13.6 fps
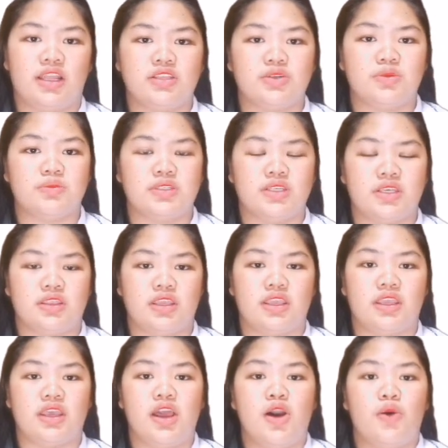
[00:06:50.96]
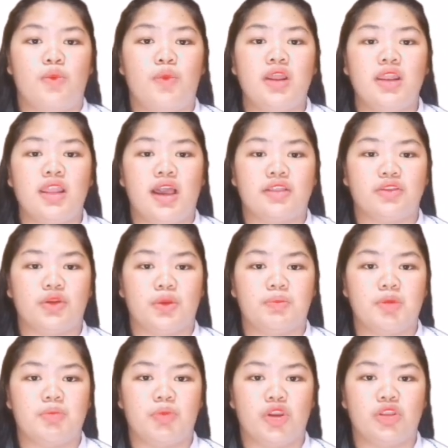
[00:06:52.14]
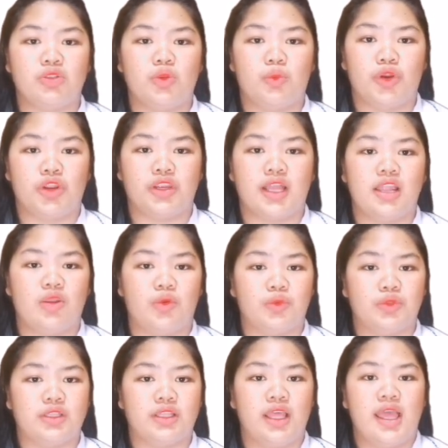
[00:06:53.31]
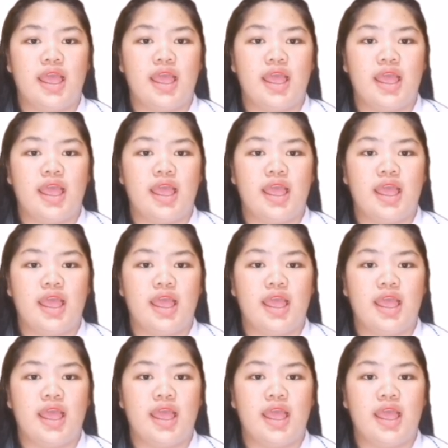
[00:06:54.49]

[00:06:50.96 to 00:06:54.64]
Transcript: a classroom setting, while others prefer to work alone